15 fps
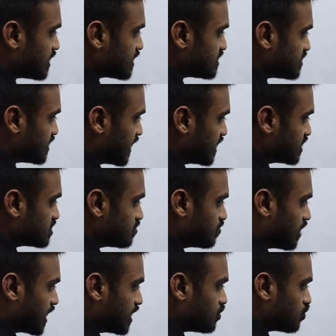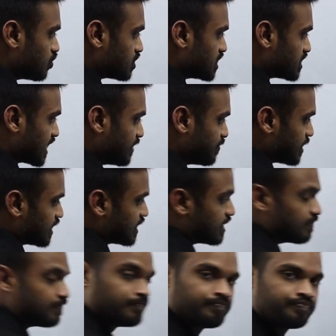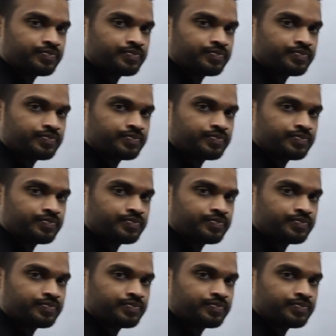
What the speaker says: distance by total time taken.